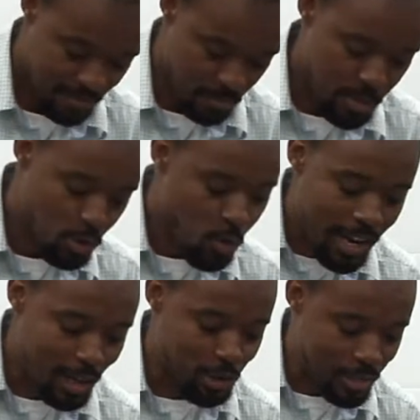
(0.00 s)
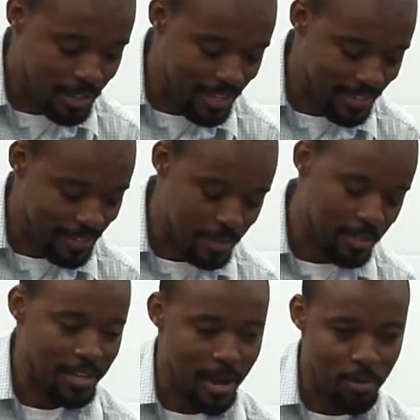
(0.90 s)
Based on what I just said, it's
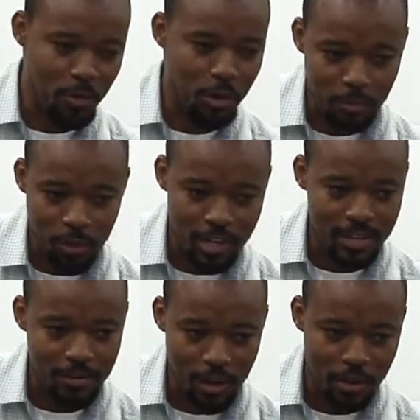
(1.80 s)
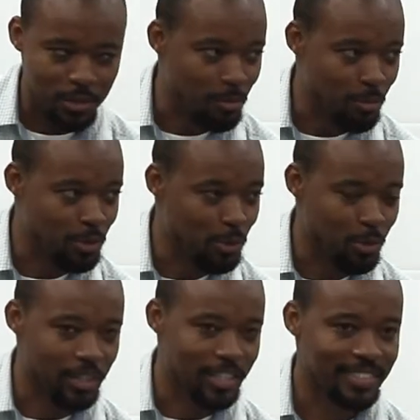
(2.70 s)
a time of unbroken fellowship with the
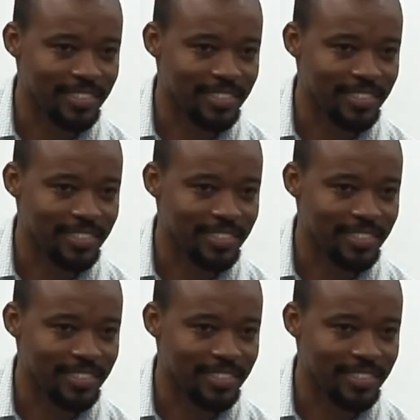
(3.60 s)
Lord.